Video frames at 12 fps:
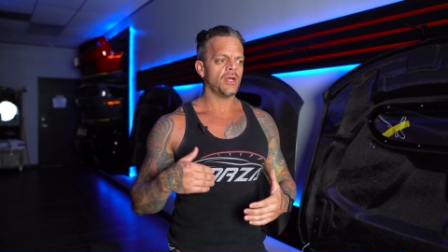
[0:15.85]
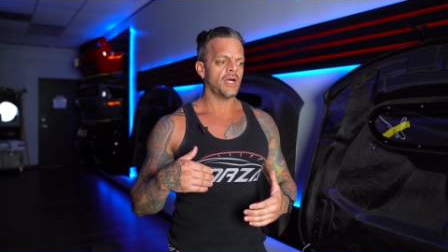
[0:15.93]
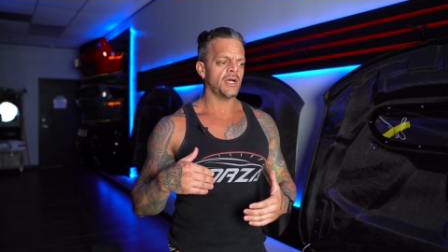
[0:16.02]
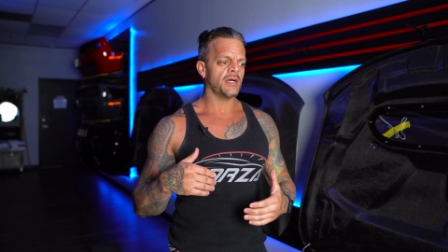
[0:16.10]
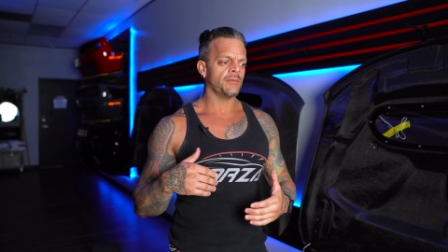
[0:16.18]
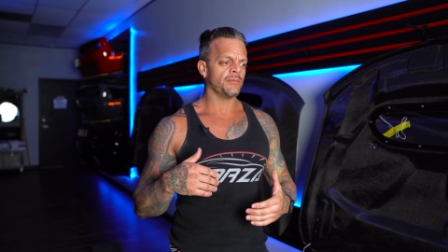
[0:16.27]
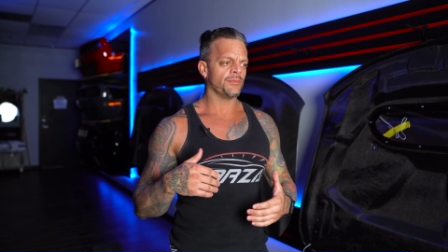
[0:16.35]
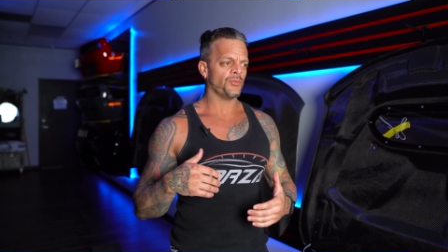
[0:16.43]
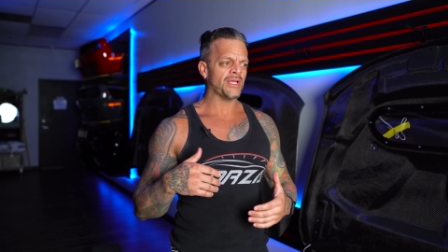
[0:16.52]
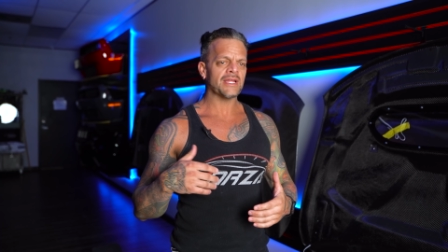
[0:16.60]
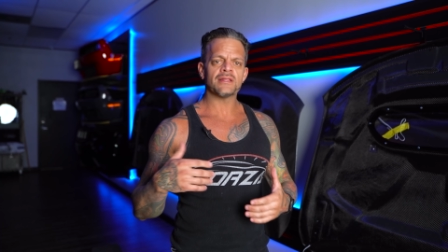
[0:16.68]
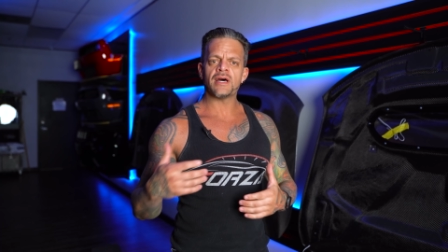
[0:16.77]
um,
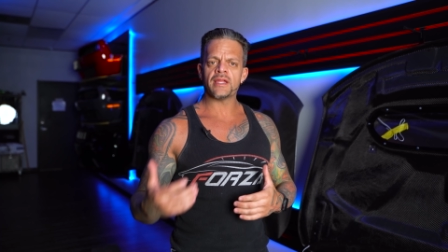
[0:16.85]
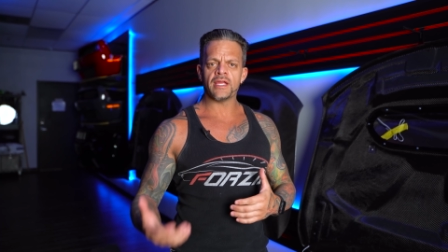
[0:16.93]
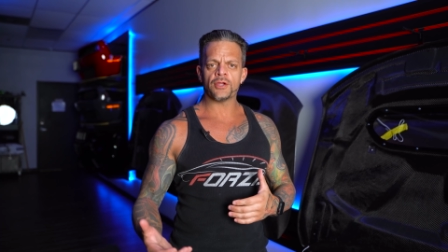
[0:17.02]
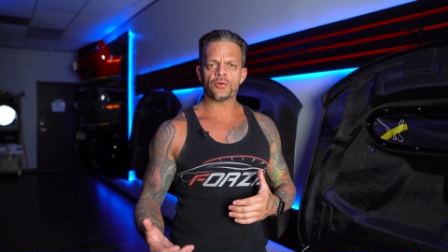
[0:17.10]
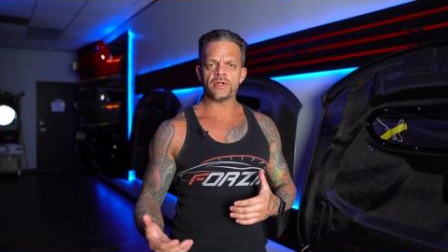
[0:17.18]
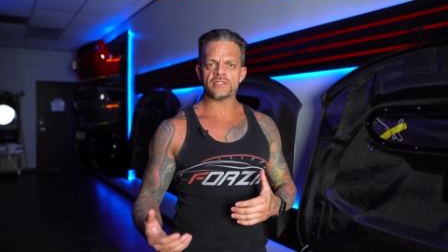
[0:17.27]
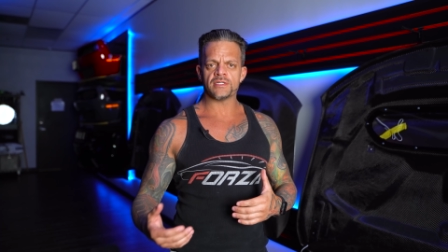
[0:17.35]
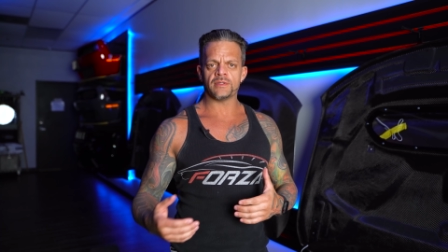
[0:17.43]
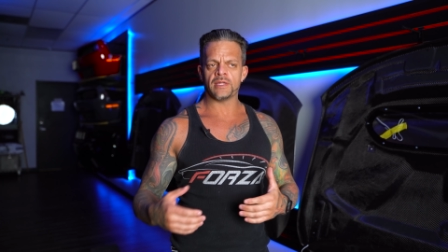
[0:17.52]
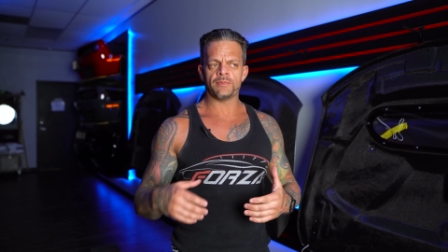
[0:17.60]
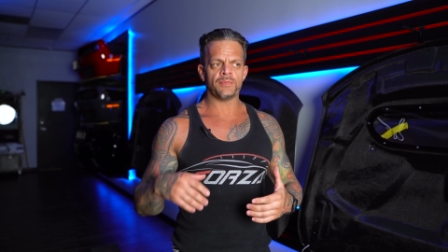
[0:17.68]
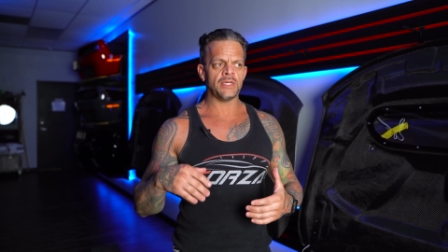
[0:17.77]
we get a lot of inquiries
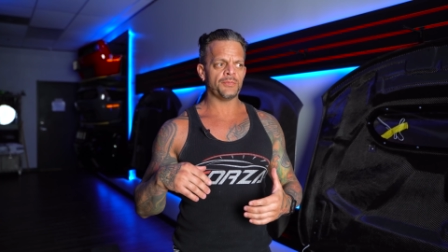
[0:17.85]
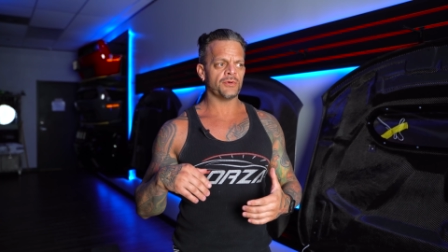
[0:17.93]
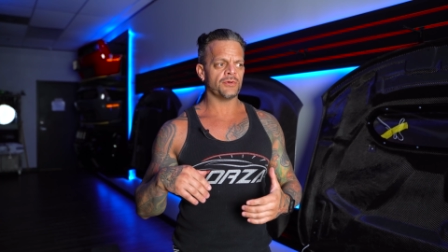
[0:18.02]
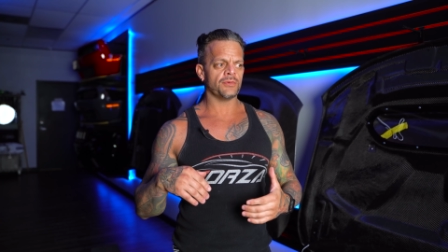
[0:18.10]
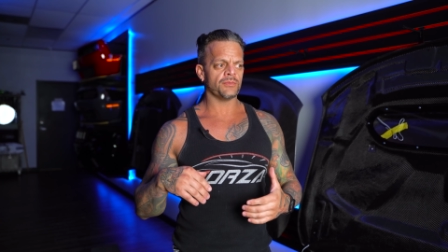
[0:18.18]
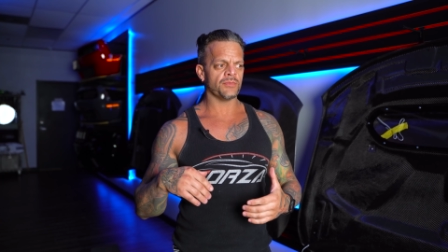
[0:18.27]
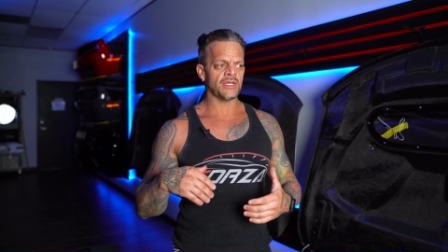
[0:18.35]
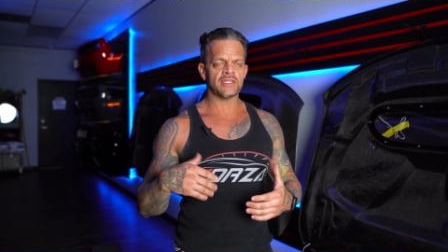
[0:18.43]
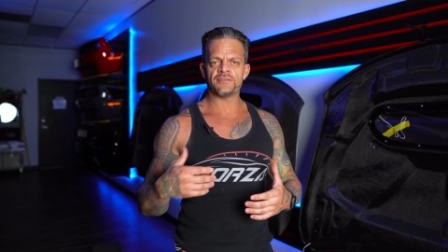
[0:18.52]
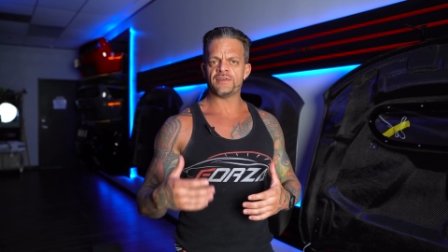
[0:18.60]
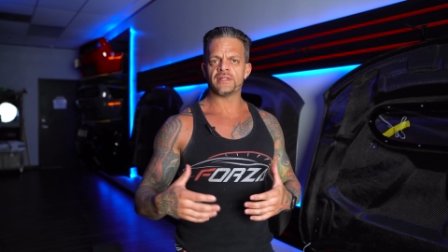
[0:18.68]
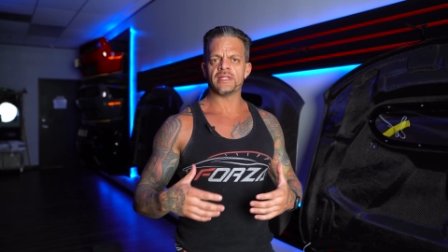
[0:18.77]
that, people get
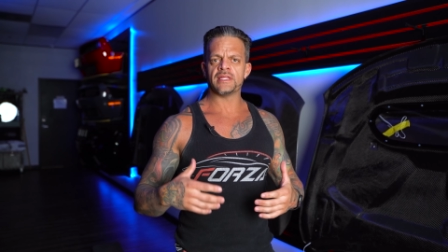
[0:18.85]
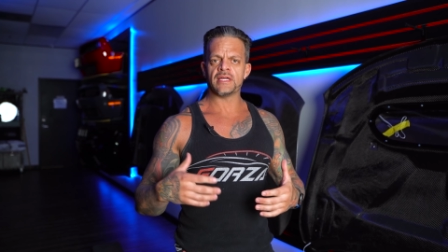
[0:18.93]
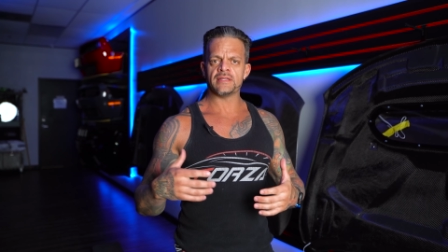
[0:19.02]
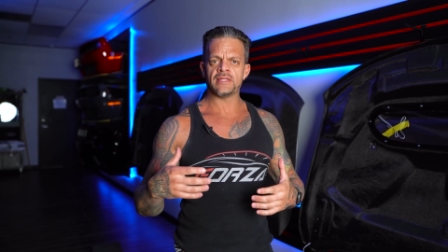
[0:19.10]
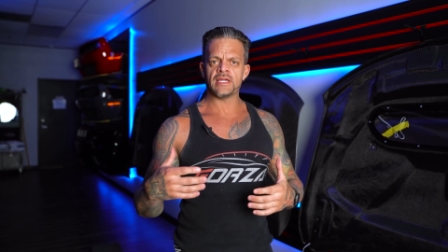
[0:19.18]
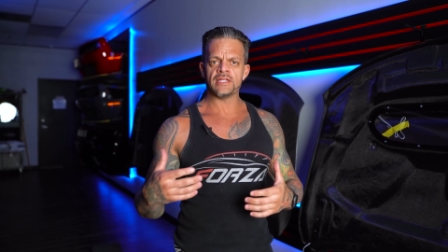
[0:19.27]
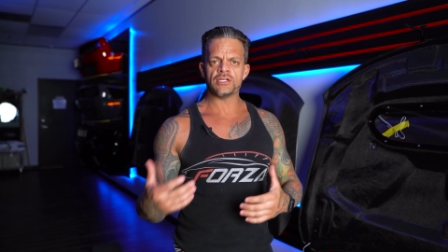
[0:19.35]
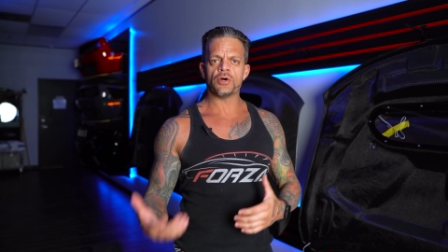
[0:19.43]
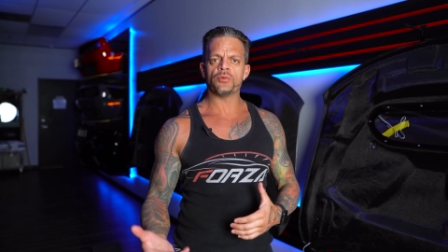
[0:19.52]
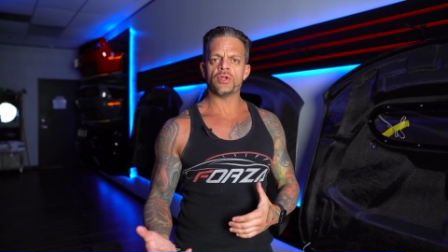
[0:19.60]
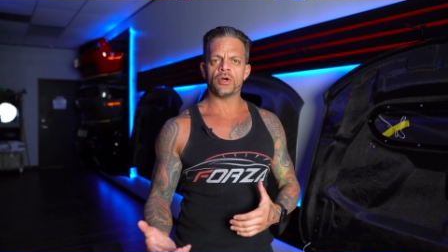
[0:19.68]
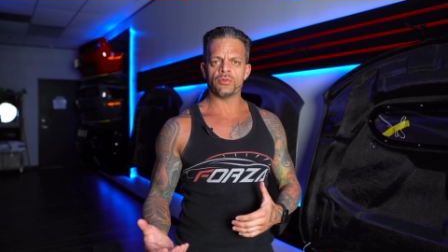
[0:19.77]
the feeling that they
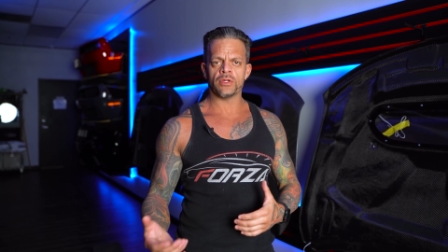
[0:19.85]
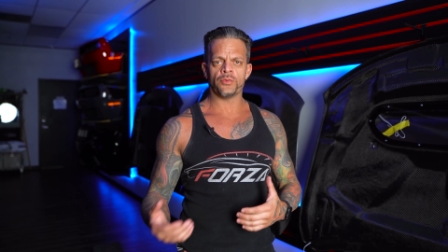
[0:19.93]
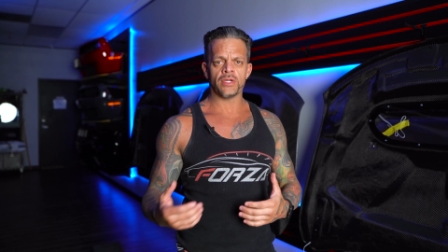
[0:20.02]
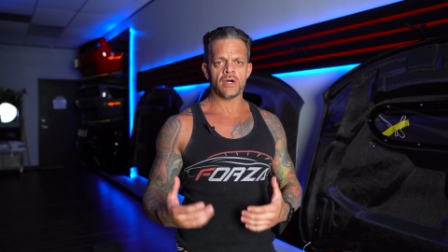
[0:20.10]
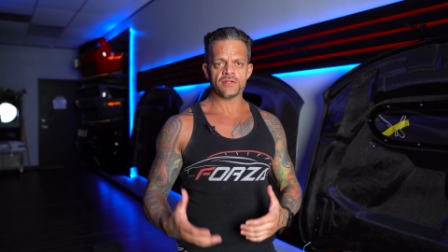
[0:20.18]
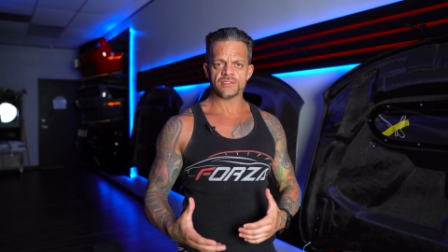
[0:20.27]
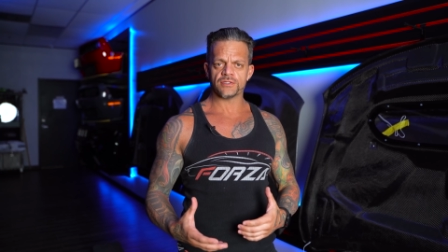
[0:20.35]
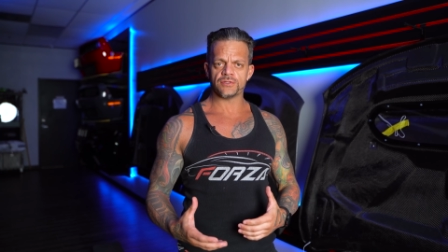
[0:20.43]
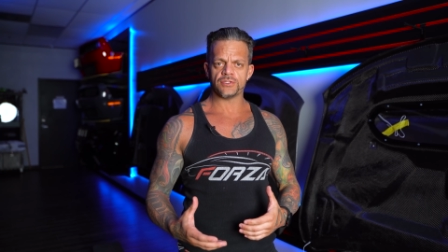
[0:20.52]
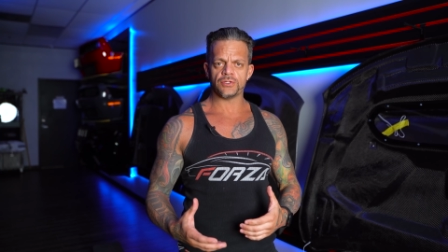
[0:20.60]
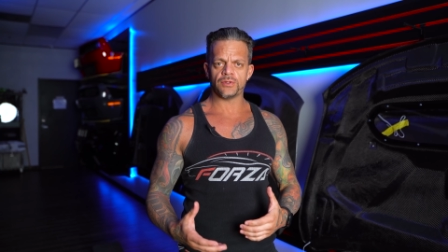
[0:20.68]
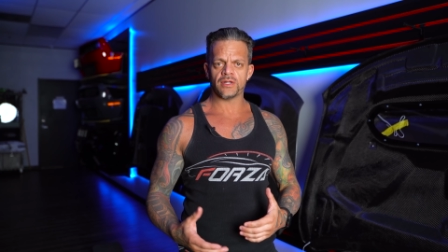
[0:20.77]
don't know that we also
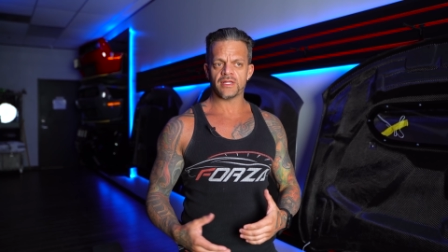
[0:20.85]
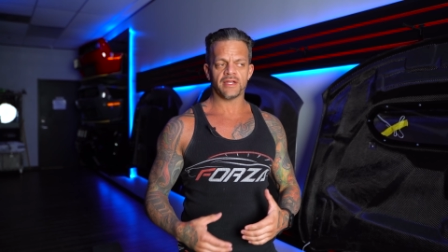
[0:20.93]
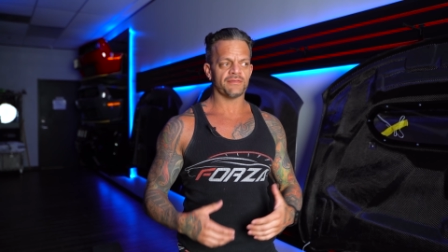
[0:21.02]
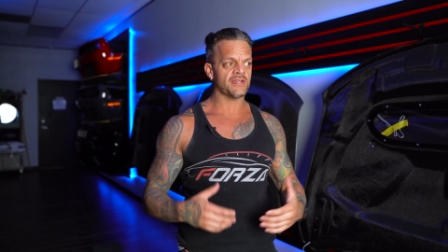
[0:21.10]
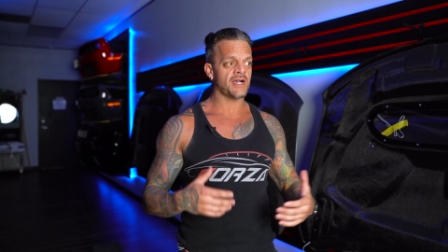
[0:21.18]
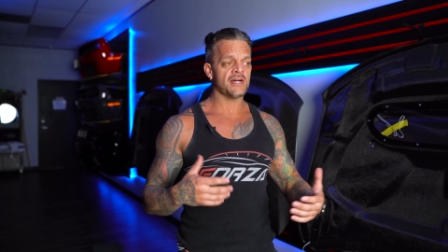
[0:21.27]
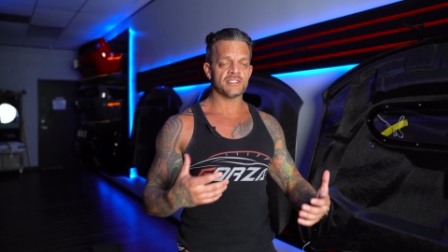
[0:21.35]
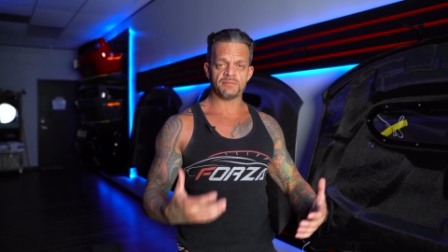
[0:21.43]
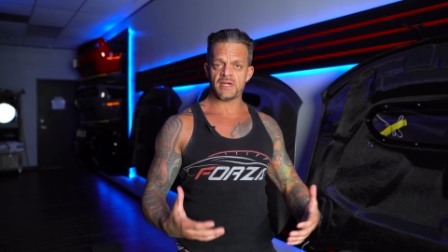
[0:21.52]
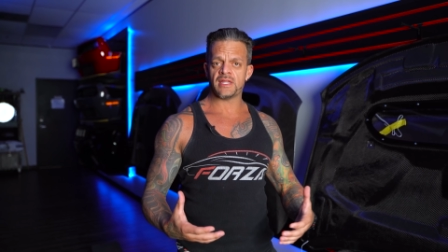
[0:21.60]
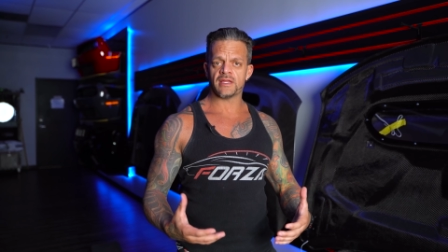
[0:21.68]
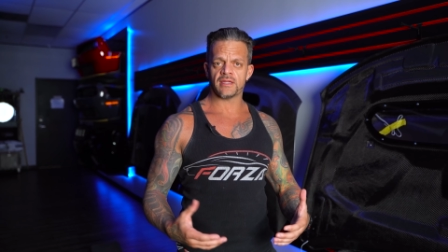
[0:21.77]
do a lot of
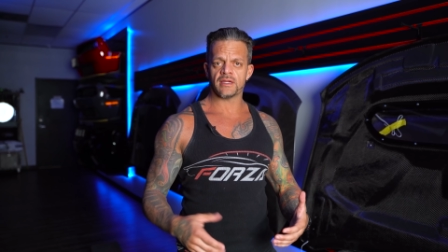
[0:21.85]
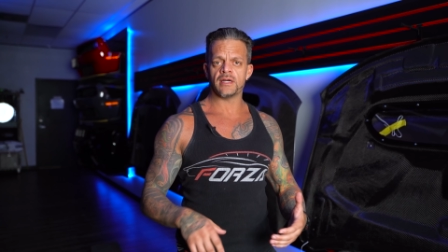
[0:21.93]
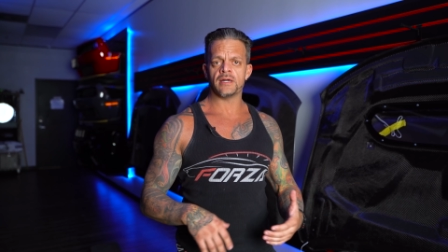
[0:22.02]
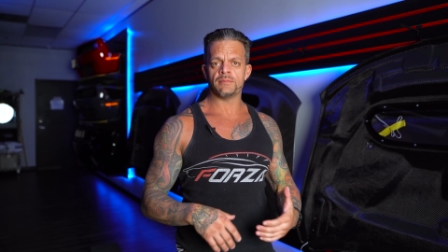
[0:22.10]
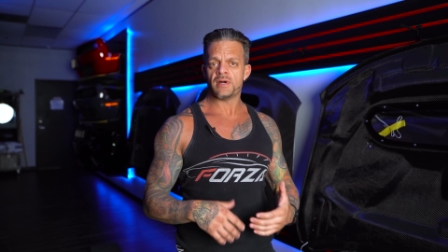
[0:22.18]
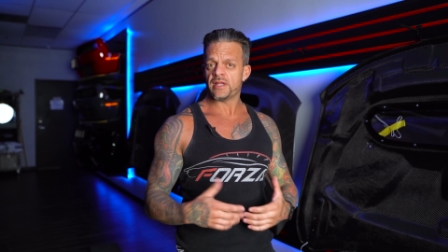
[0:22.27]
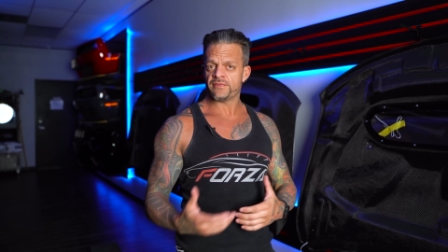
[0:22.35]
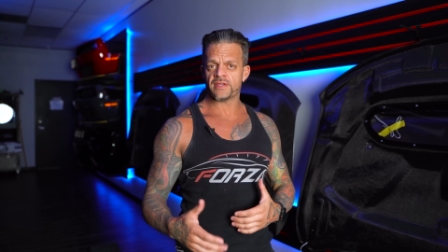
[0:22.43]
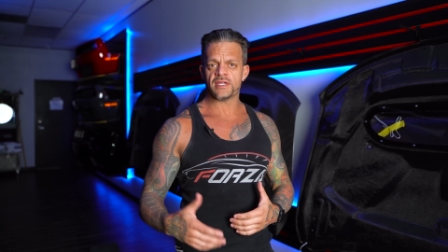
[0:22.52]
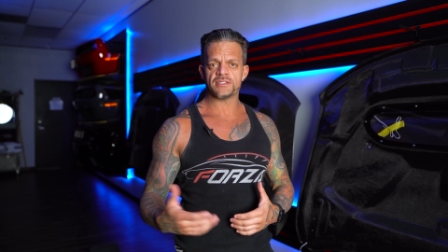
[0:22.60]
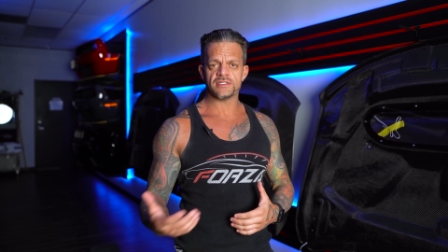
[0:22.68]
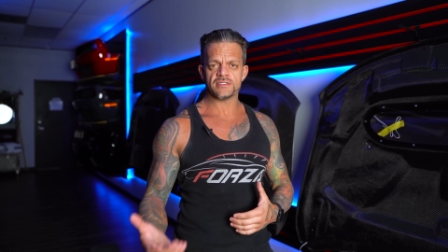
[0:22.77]
cosmetic uh,
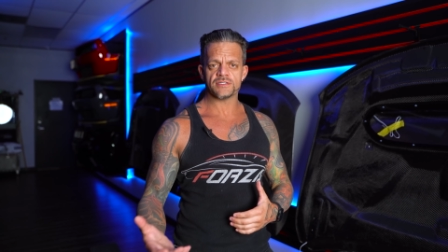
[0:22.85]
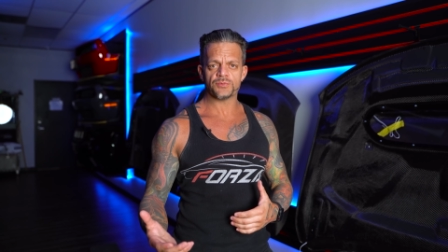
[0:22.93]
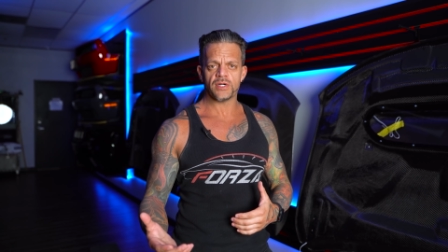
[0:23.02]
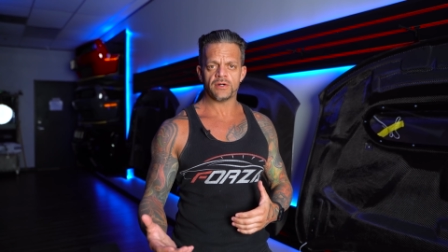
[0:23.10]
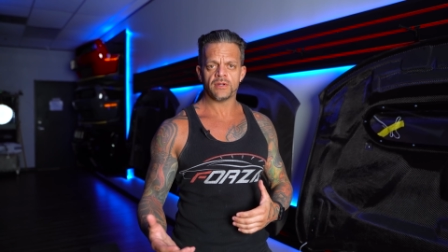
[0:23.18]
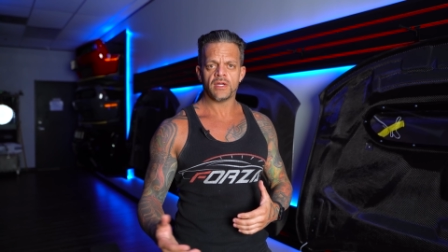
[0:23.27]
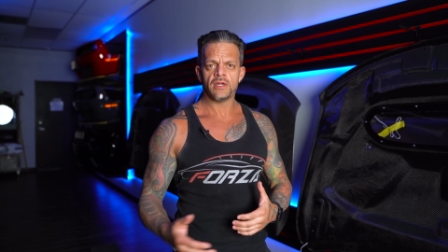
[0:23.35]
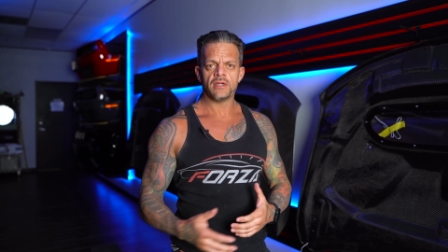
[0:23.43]
modifications as well.